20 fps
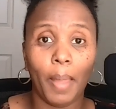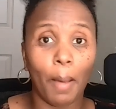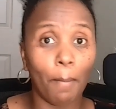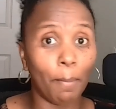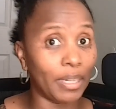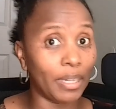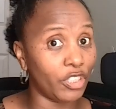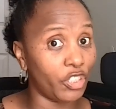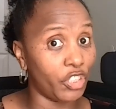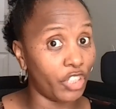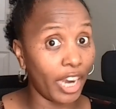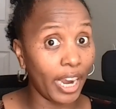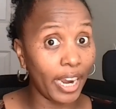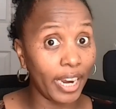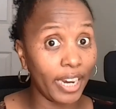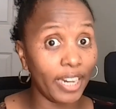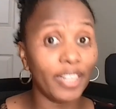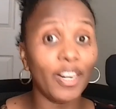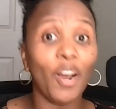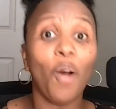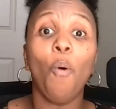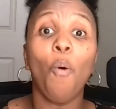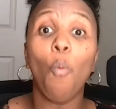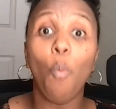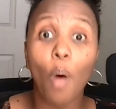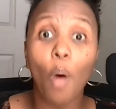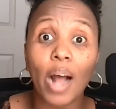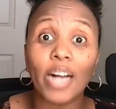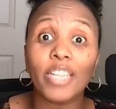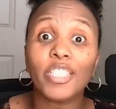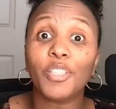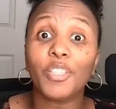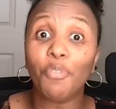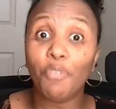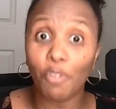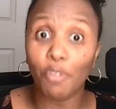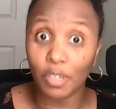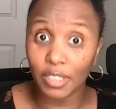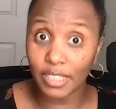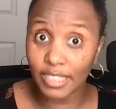But Jane works
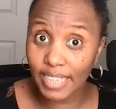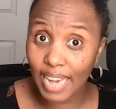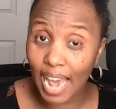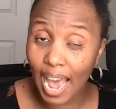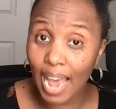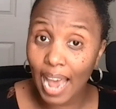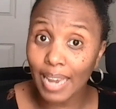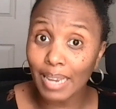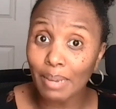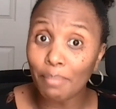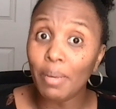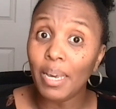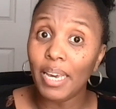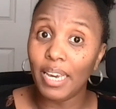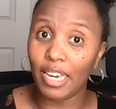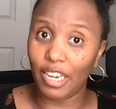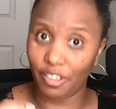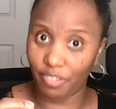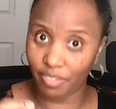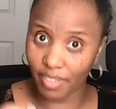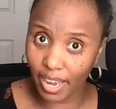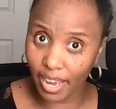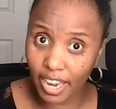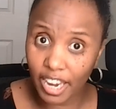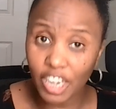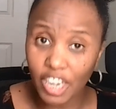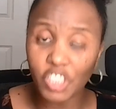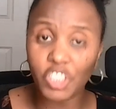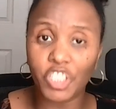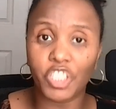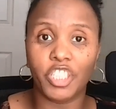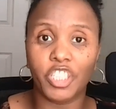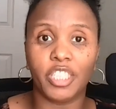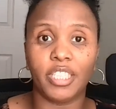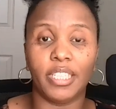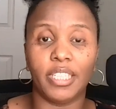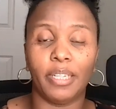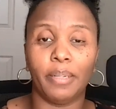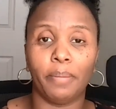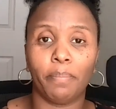full-time in the
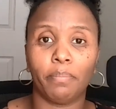agency.